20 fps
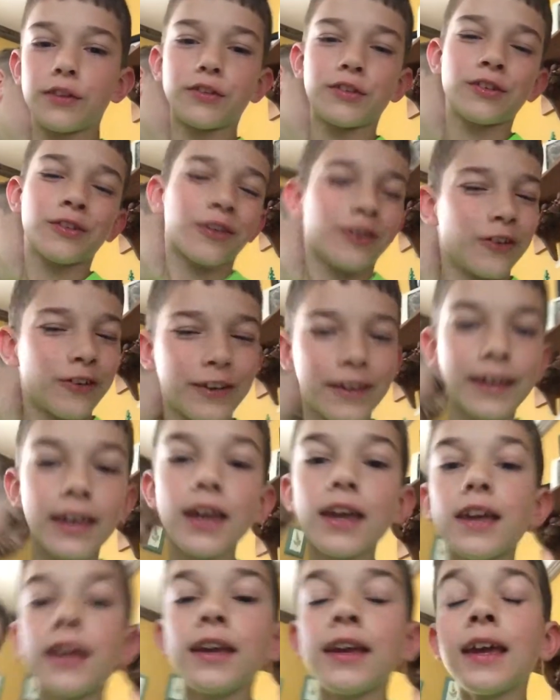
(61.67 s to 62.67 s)
those are annoying.
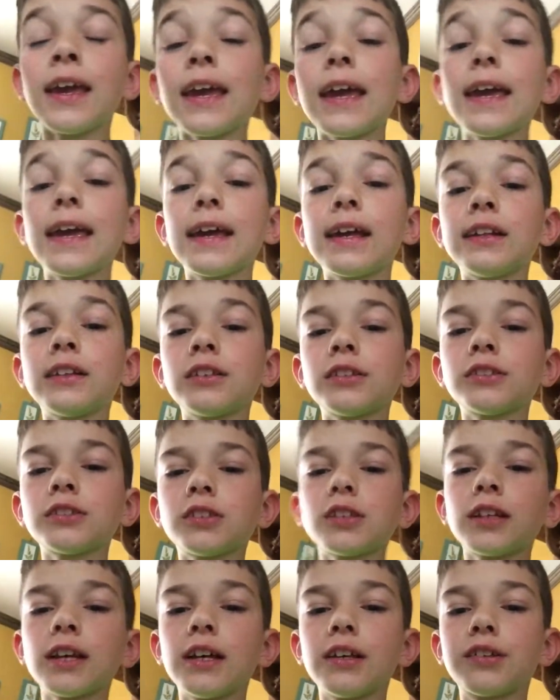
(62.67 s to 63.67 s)
And,
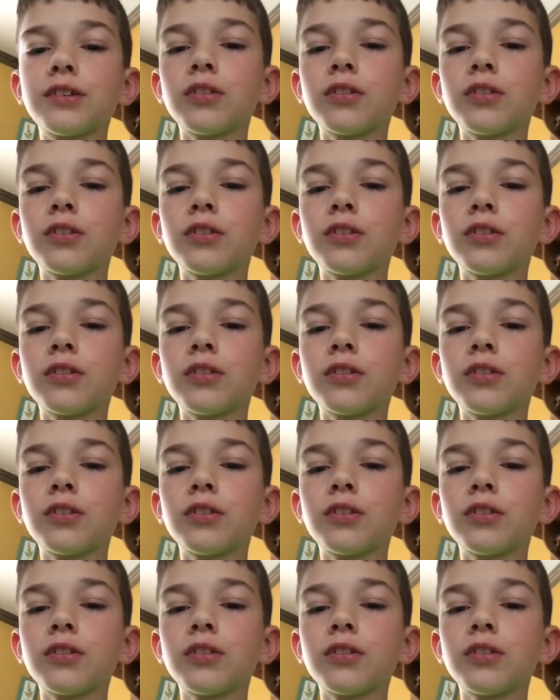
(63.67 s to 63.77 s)
yeah,